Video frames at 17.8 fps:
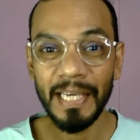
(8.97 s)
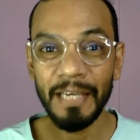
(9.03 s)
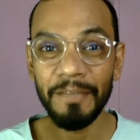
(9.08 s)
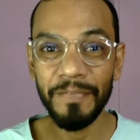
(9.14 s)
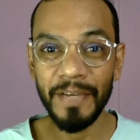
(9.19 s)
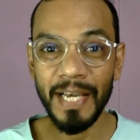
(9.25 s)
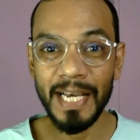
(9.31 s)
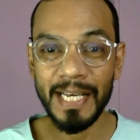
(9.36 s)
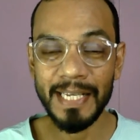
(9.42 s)

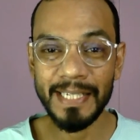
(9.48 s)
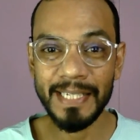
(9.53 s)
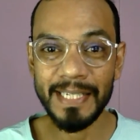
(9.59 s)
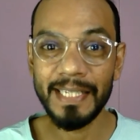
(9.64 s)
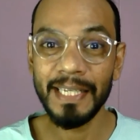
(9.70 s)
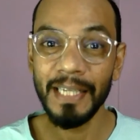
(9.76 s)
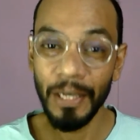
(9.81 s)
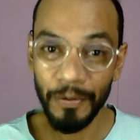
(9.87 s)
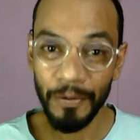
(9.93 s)
If
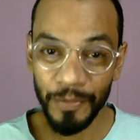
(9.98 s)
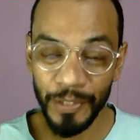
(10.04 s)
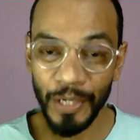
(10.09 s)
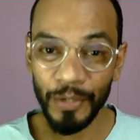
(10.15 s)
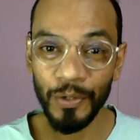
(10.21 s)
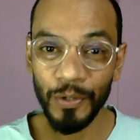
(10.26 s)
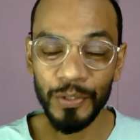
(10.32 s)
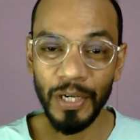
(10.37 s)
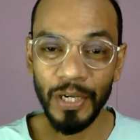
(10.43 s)
yes, we
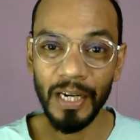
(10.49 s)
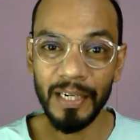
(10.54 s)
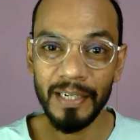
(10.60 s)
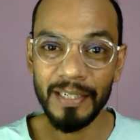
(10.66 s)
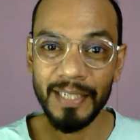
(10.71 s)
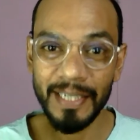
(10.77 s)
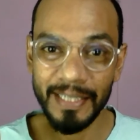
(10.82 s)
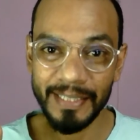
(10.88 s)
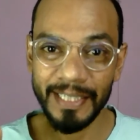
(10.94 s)
are going to
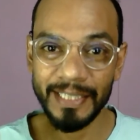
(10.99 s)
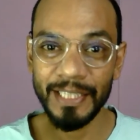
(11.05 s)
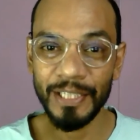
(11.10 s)
learn such a